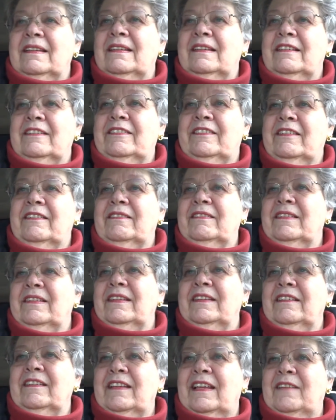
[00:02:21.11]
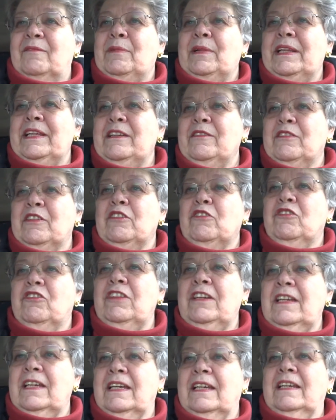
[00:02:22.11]
so I believe that
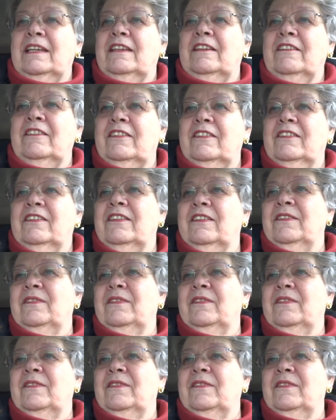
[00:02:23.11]
she has